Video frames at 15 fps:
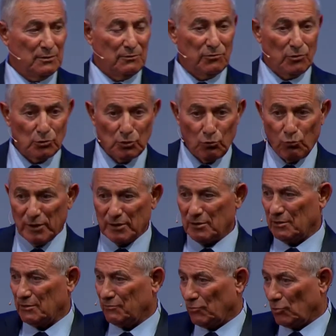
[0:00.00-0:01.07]
for the
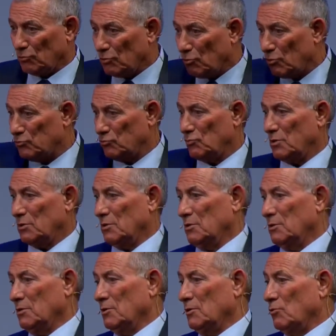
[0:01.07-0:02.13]
weakest, for those who are
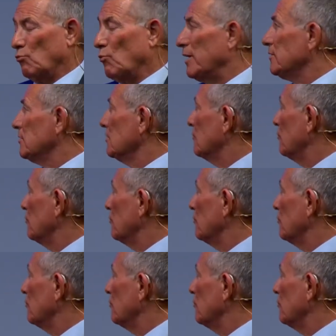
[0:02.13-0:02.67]
waiting